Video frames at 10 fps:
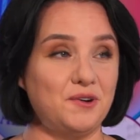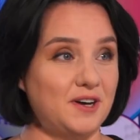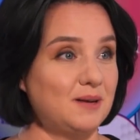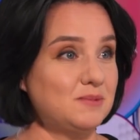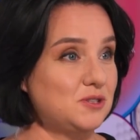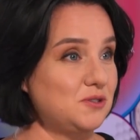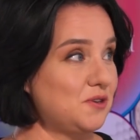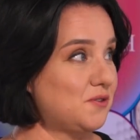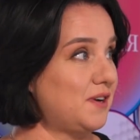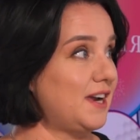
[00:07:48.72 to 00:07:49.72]
who comes to
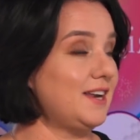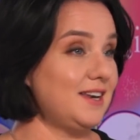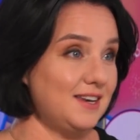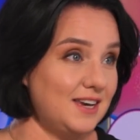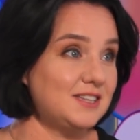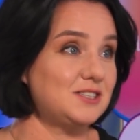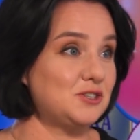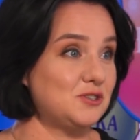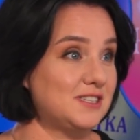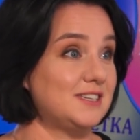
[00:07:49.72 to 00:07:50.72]
Ukraine needs
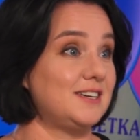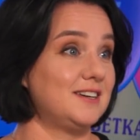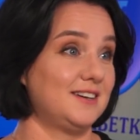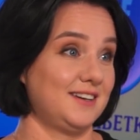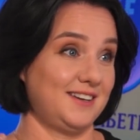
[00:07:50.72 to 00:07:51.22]
to see